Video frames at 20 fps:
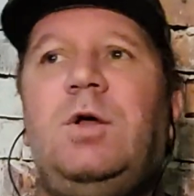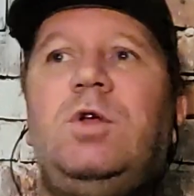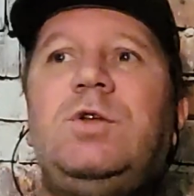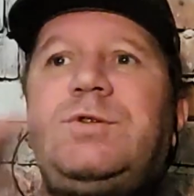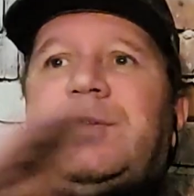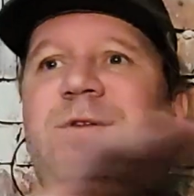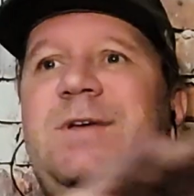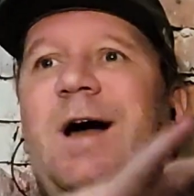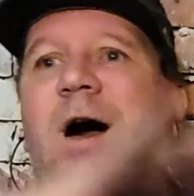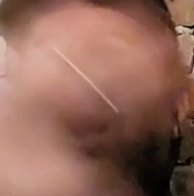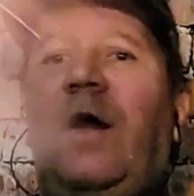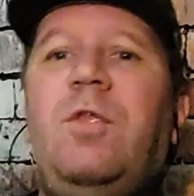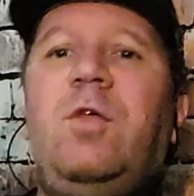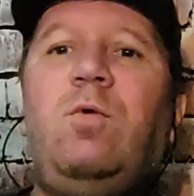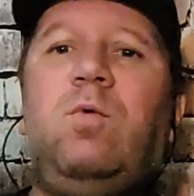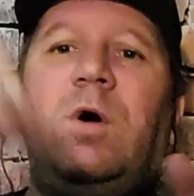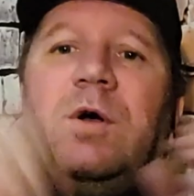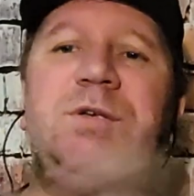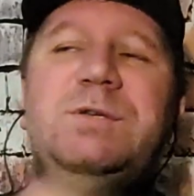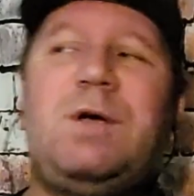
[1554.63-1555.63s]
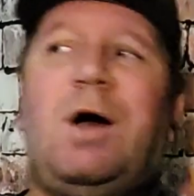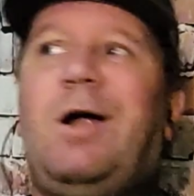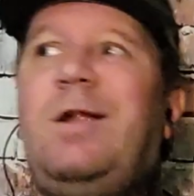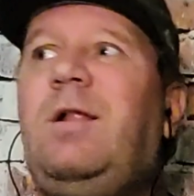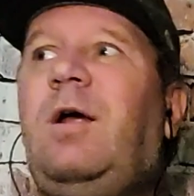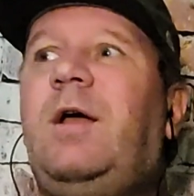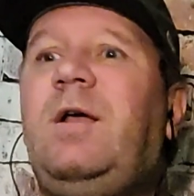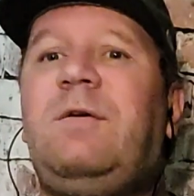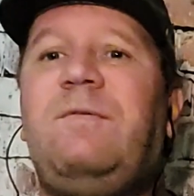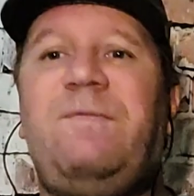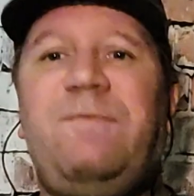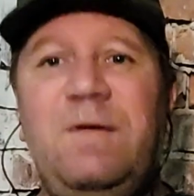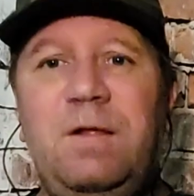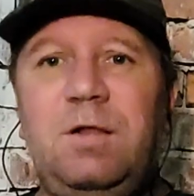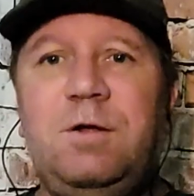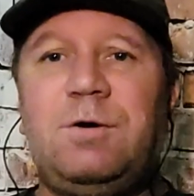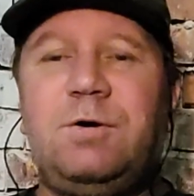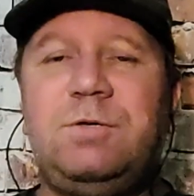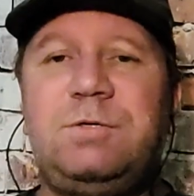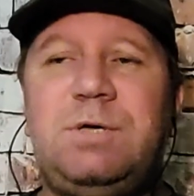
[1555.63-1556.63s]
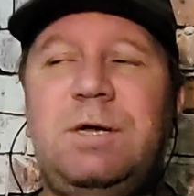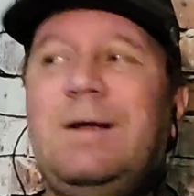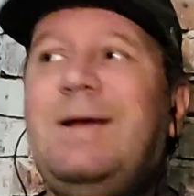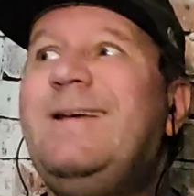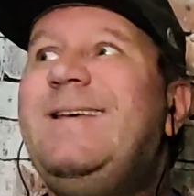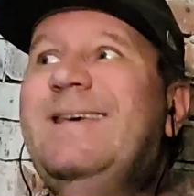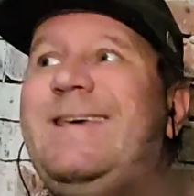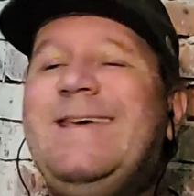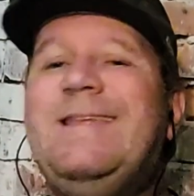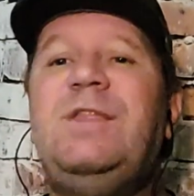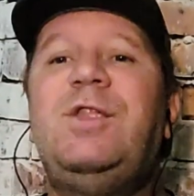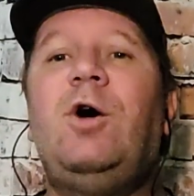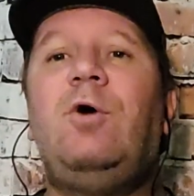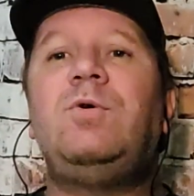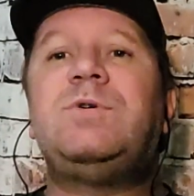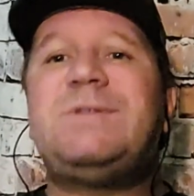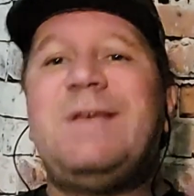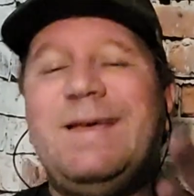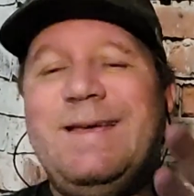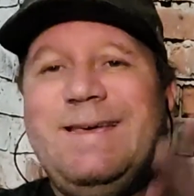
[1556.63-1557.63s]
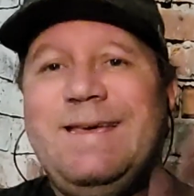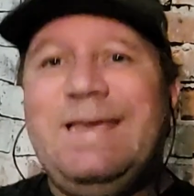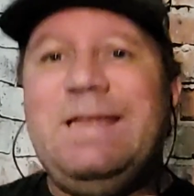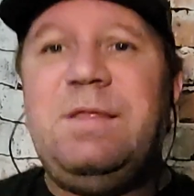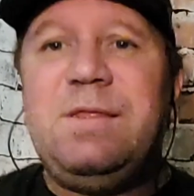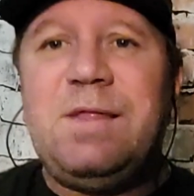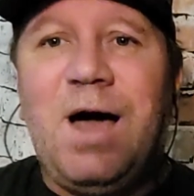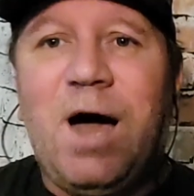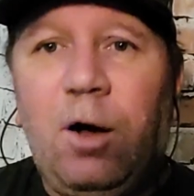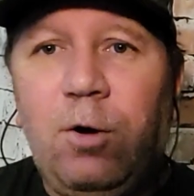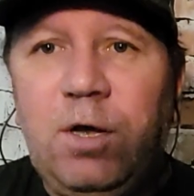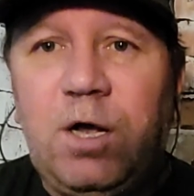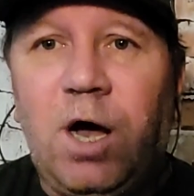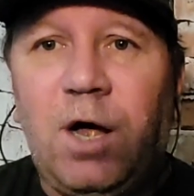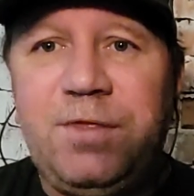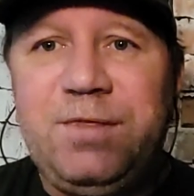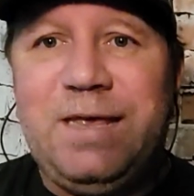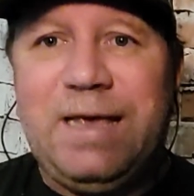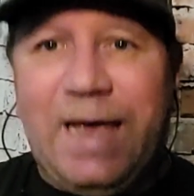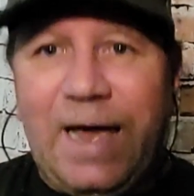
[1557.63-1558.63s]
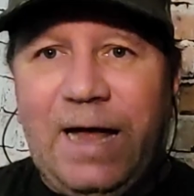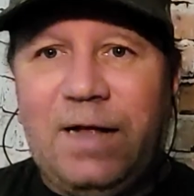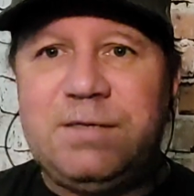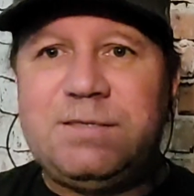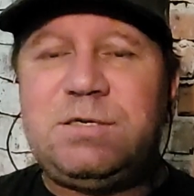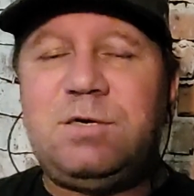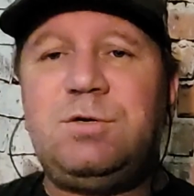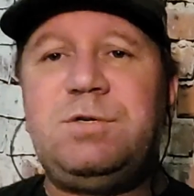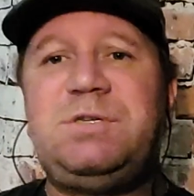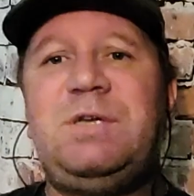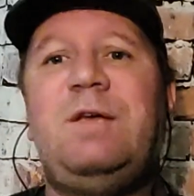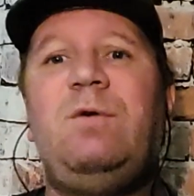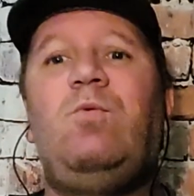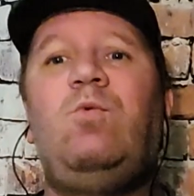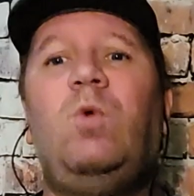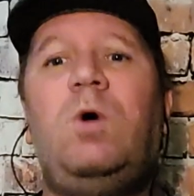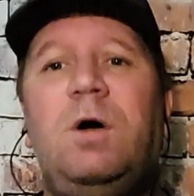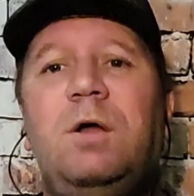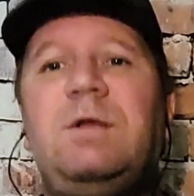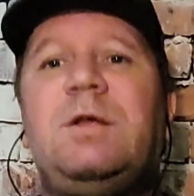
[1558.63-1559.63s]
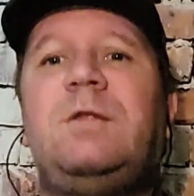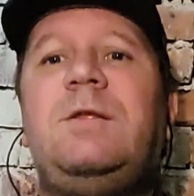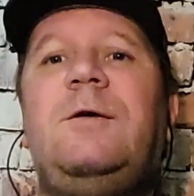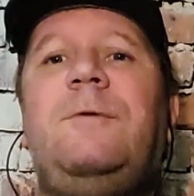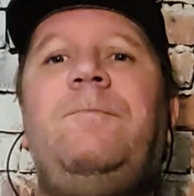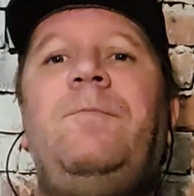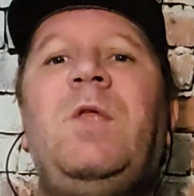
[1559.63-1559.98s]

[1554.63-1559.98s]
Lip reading: So the other ones are like fillers. He knows. He now got the answers he wanted.